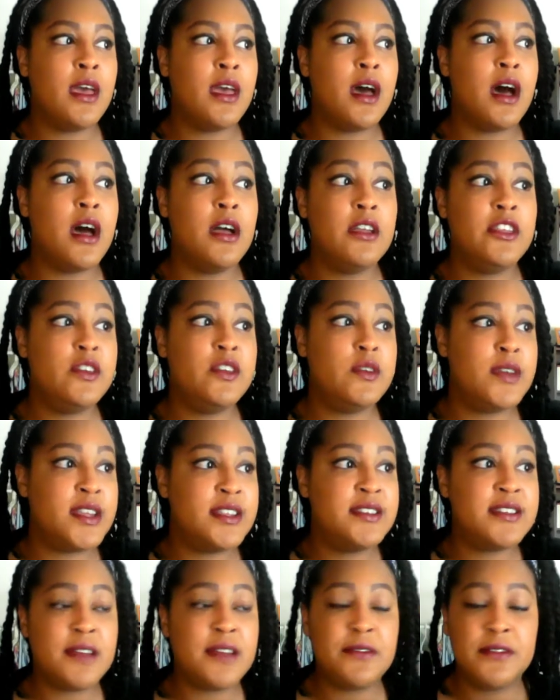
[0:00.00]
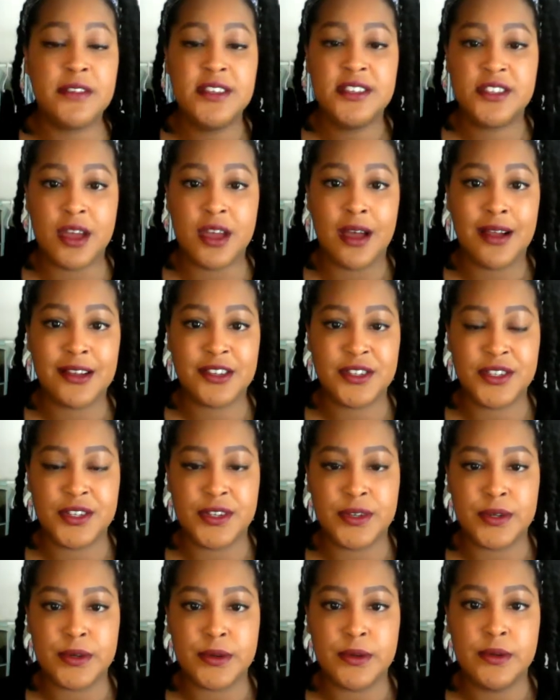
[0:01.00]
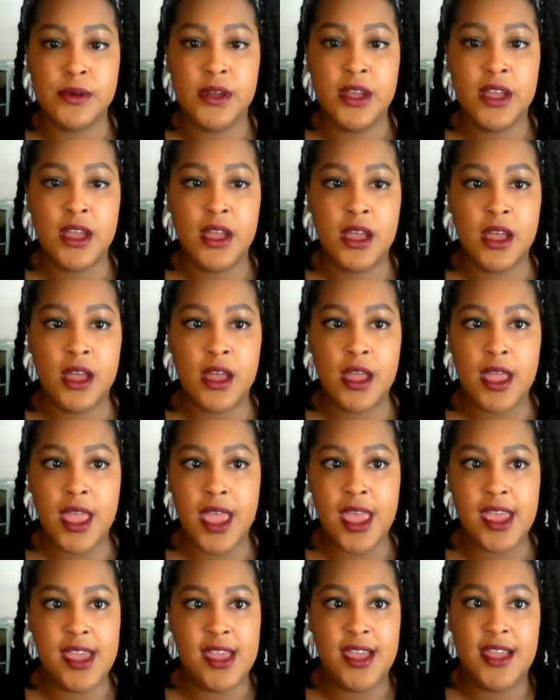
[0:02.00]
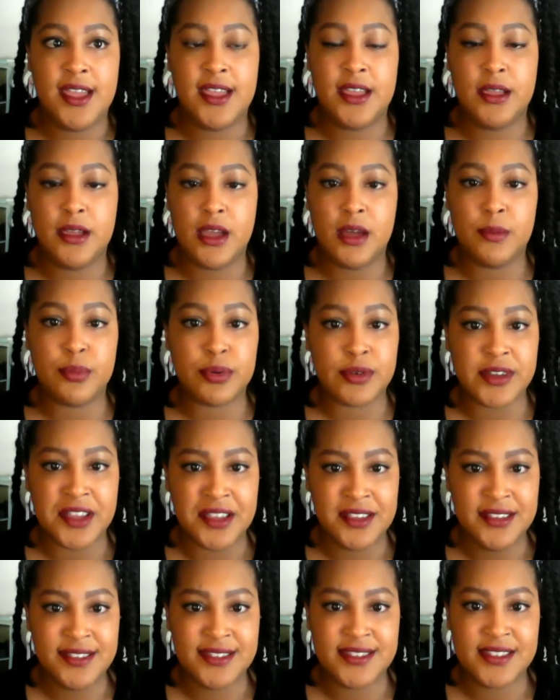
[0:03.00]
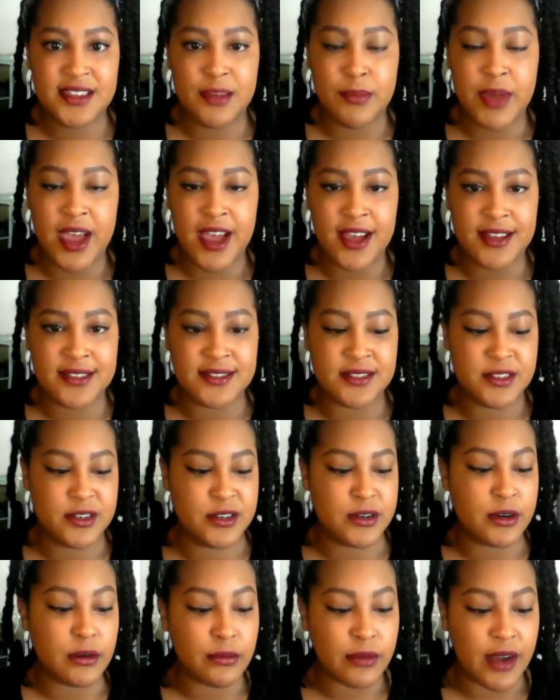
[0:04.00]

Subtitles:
You can definitely talk to a priest, a pastor, a